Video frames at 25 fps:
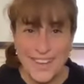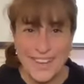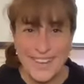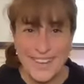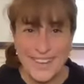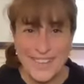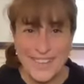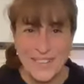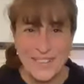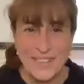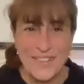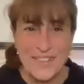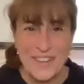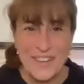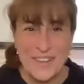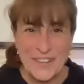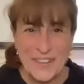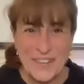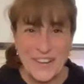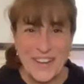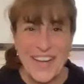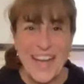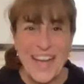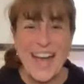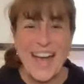are called
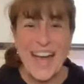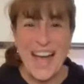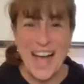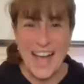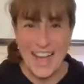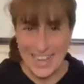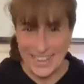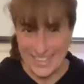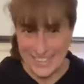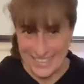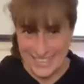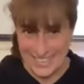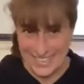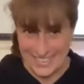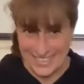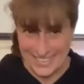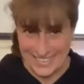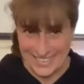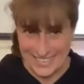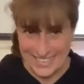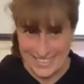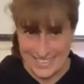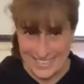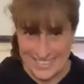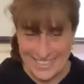yoga
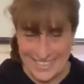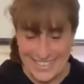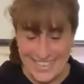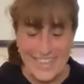asanas.